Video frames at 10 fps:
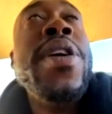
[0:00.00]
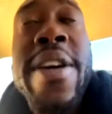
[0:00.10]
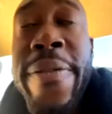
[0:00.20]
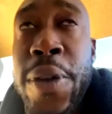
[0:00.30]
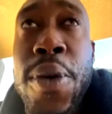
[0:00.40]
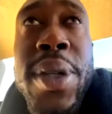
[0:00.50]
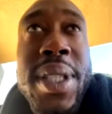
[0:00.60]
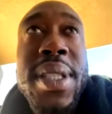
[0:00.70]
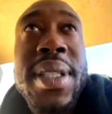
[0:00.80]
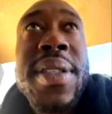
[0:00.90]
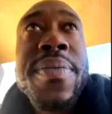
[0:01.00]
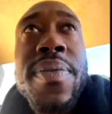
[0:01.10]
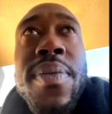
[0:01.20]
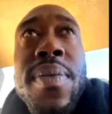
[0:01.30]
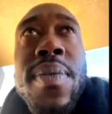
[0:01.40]
influences
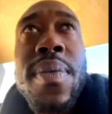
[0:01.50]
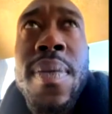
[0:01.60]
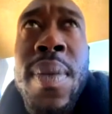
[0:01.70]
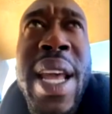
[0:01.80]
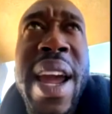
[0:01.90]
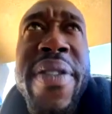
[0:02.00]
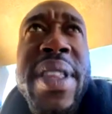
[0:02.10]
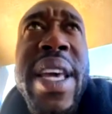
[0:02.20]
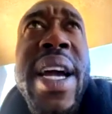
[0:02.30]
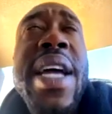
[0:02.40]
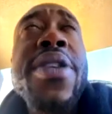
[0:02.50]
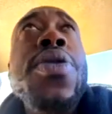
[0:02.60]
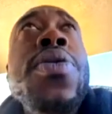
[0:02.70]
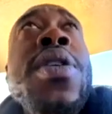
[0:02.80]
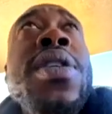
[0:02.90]
everything I
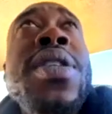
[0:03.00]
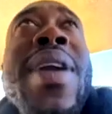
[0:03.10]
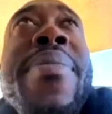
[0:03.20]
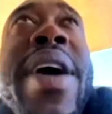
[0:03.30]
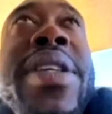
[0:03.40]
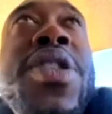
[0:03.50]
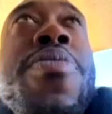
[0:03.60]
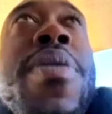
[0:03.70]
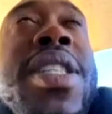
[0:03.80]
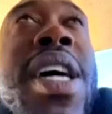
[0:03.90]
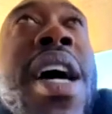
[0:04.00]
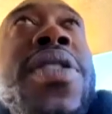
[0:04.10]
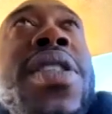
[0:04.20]
do. So when I made Too Much, I was,